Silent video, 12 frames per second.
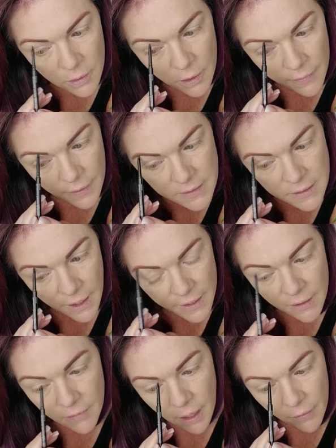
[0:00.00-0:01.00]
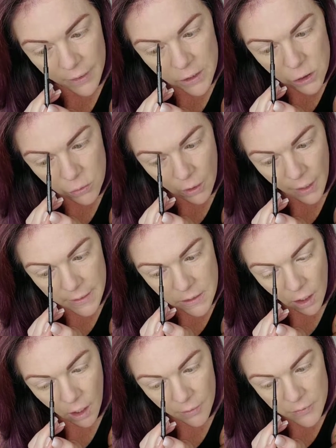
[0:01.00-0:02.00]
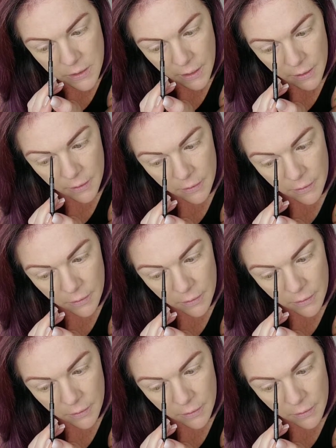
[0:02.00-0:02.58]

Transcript: And that's kind of how I try to offset it.